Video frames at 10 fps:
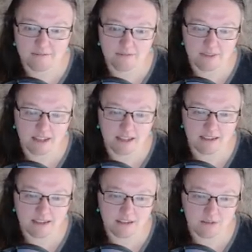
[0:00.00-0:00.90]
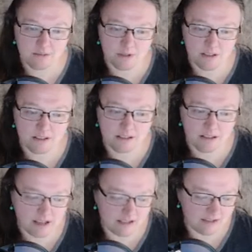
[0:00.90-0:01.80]
And this is what
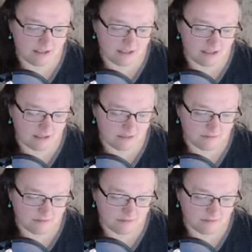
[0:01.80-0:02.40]
I think